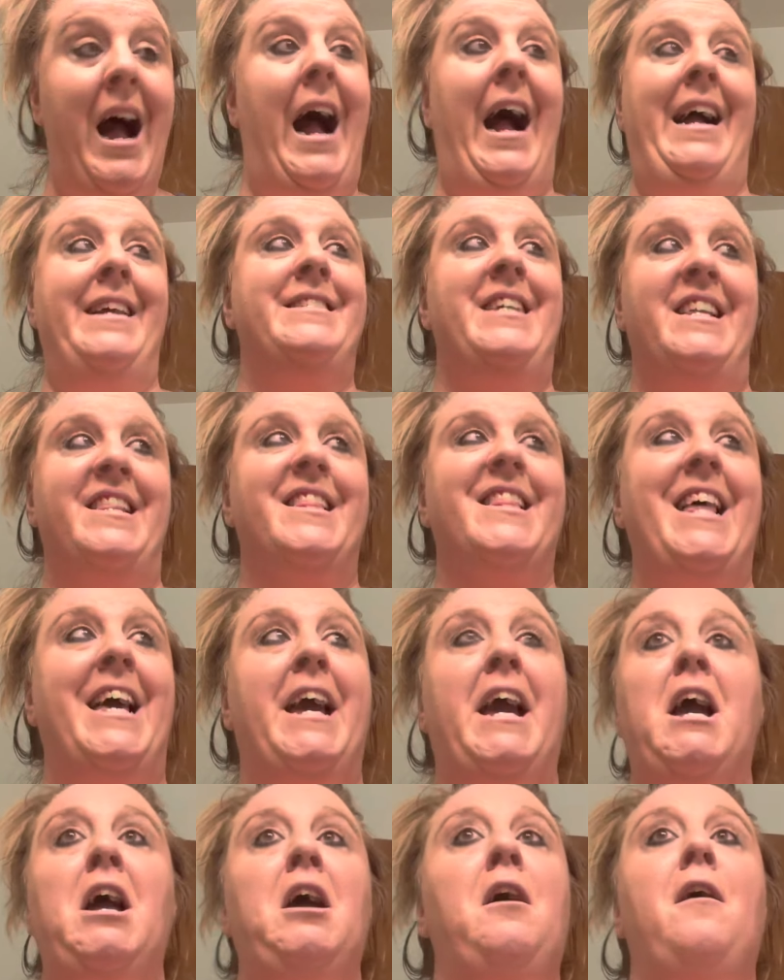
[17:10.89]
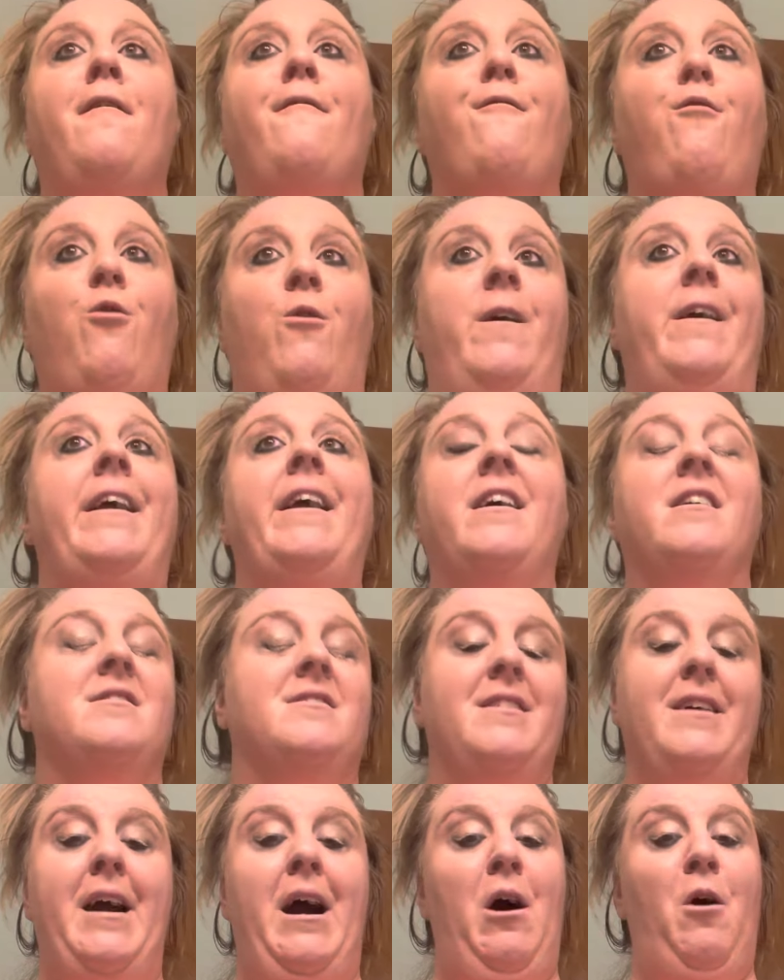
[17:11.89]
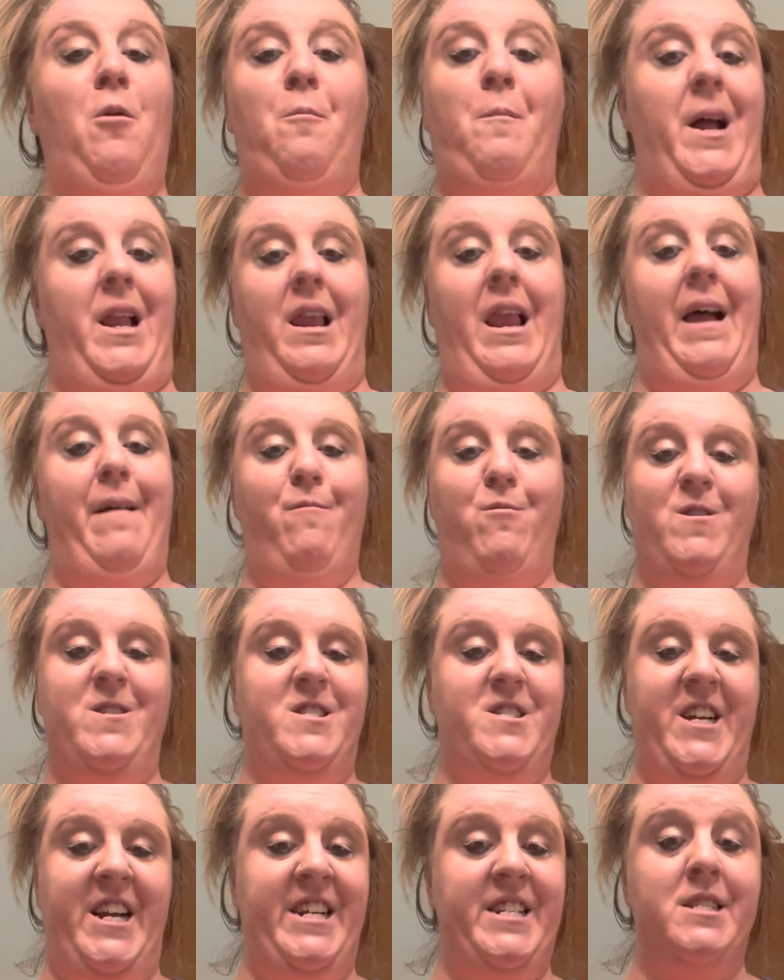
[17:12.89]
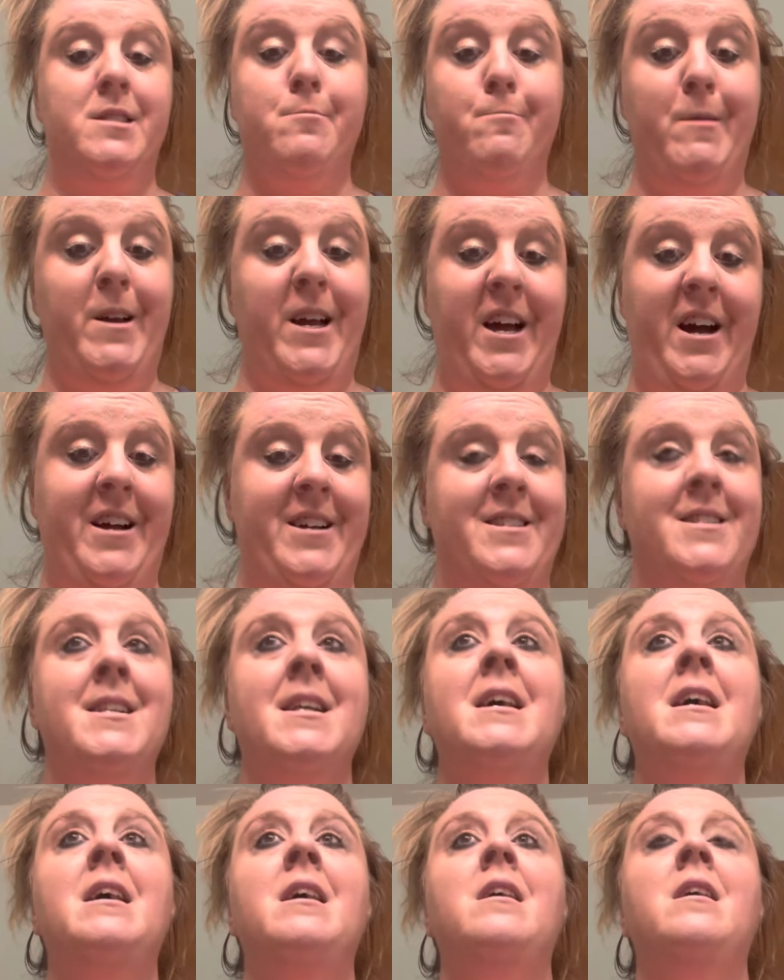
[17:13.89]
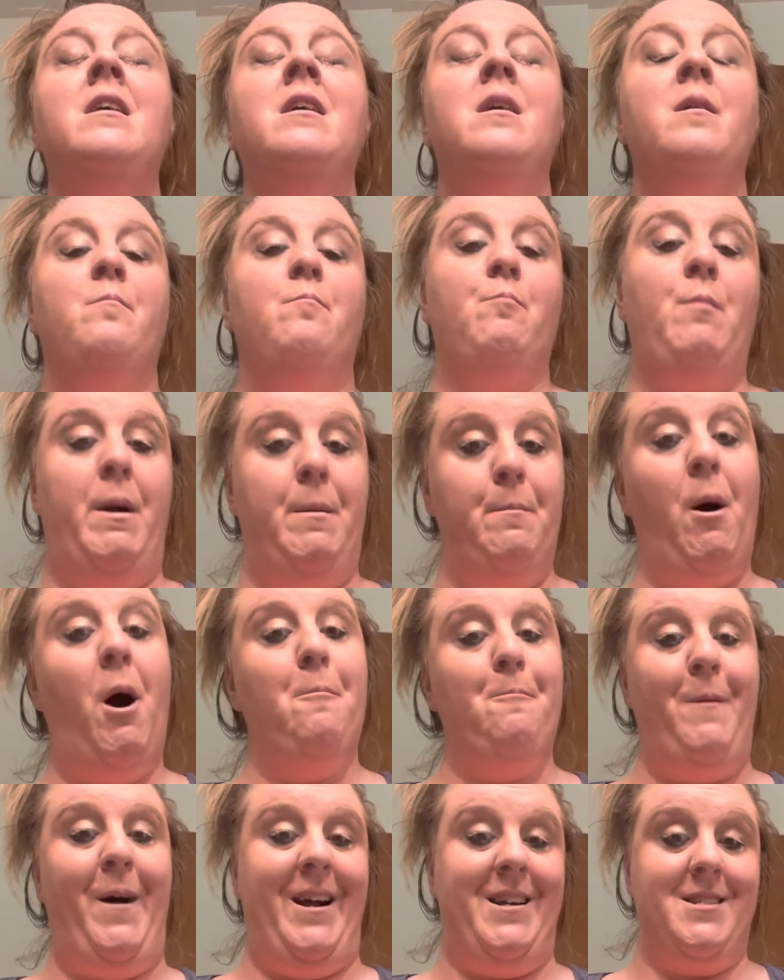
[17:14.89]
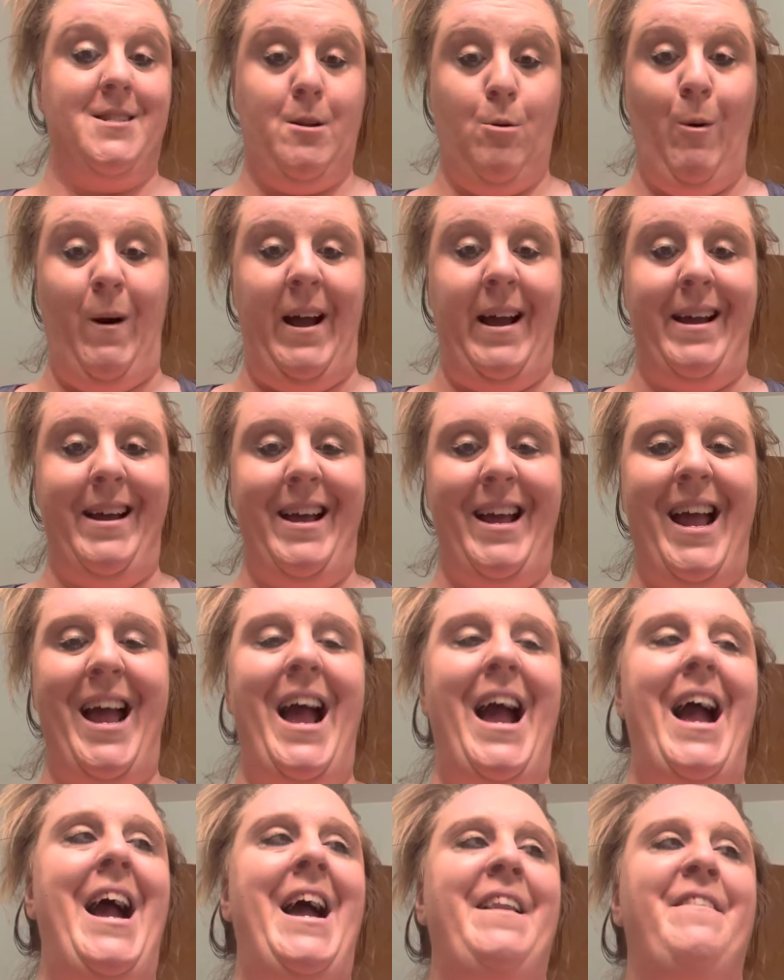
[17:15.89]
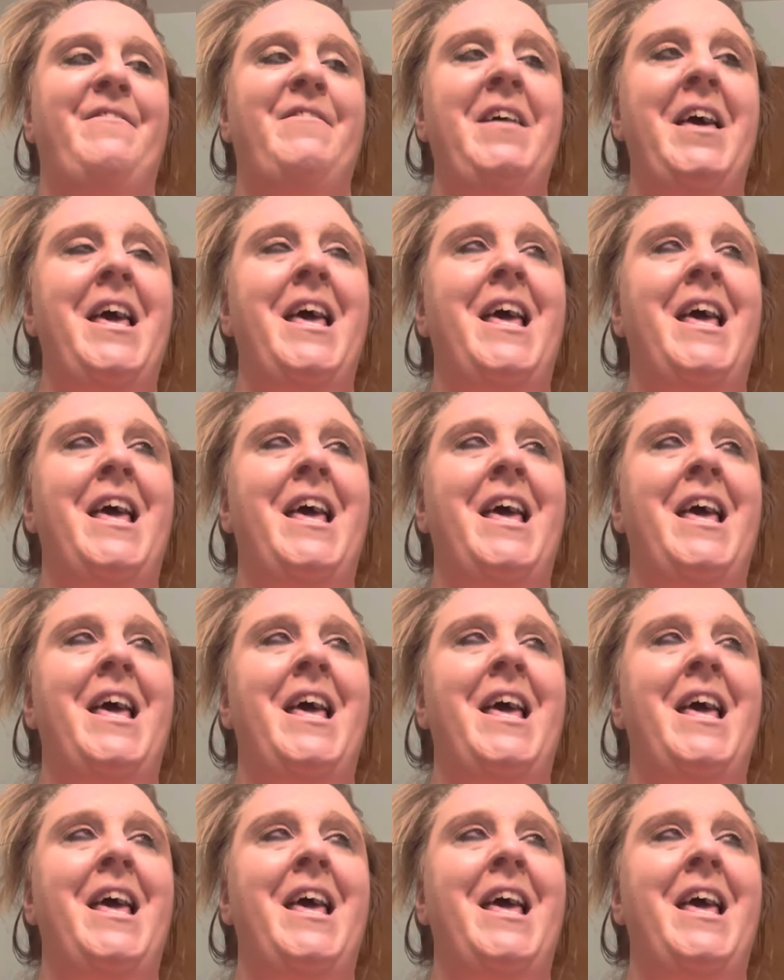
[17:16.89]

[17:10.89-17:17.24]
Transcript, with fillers: I didn't think four years ago my life would change because my mom passed away. And